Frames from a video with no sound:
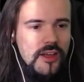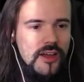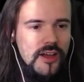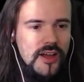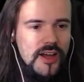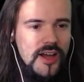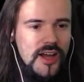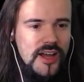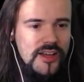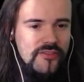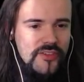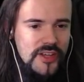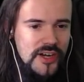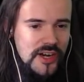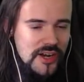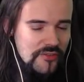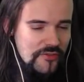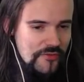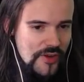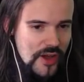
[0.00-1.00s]
that
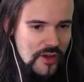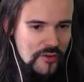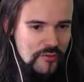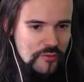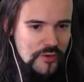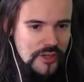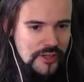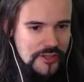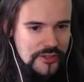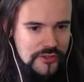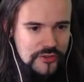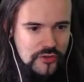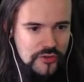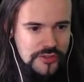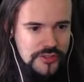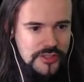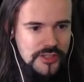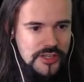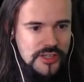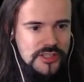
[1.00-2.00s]
I found really
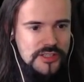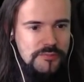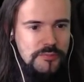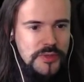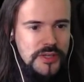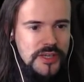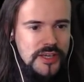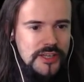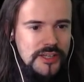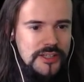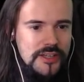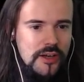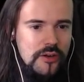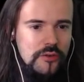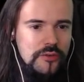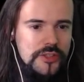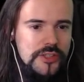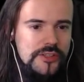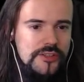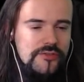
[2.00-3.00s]
interesting is Piety
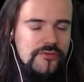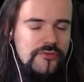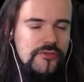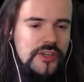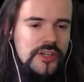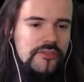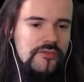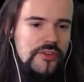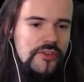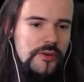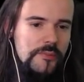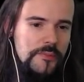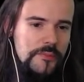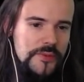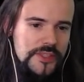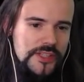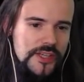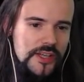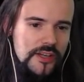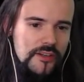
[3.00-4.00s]
now deals
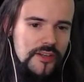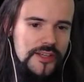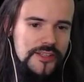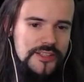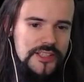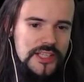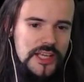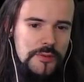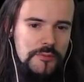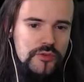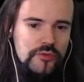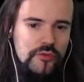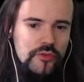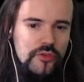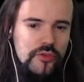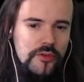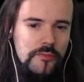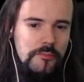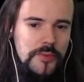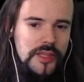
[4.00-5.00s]
33% less damage
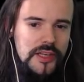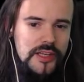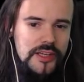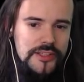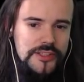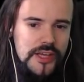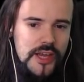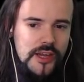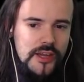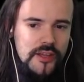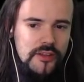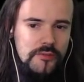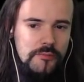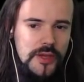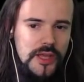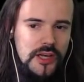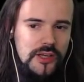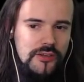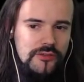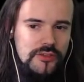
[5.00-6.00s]
with her melee attack and
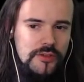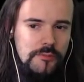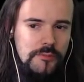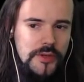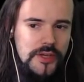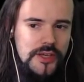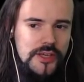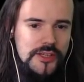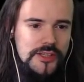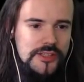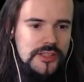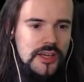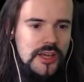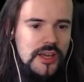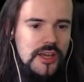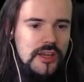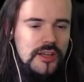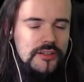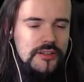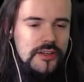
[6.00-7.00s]
Belly of the Beast.
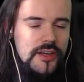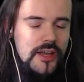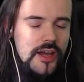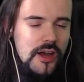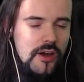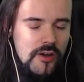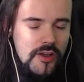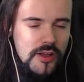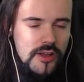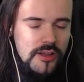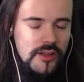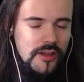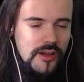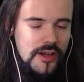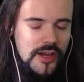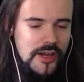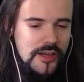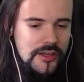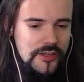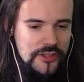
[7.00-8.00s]
Now,
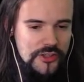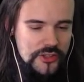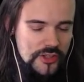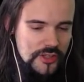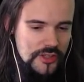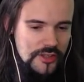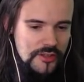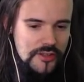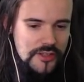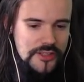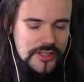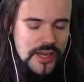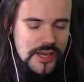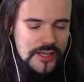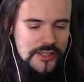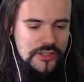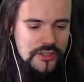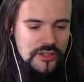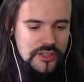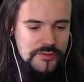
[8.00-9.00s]
this
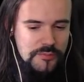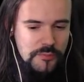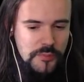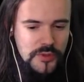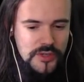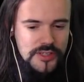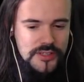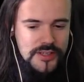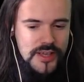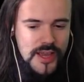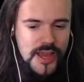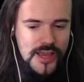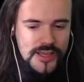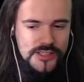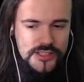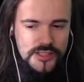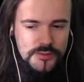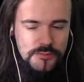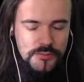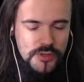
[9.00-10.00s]
actually is pretty
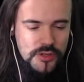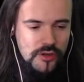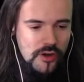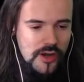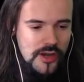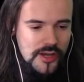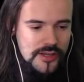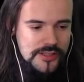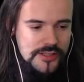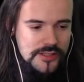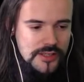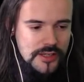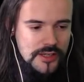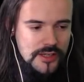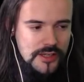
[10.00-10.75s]
nasty, because